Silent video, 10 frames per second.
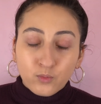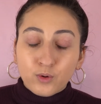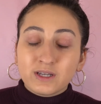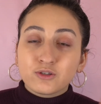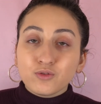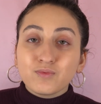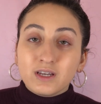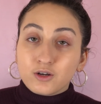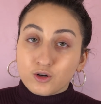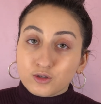Well, it's not
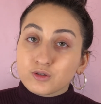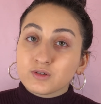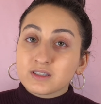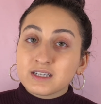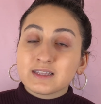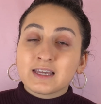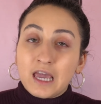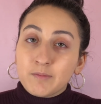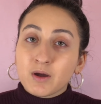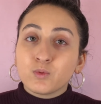really a contour stick. They
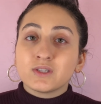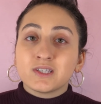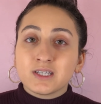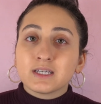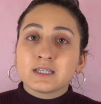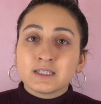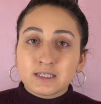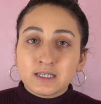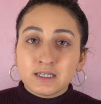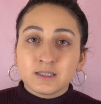came out with stick
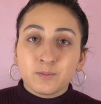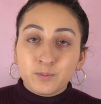concealers,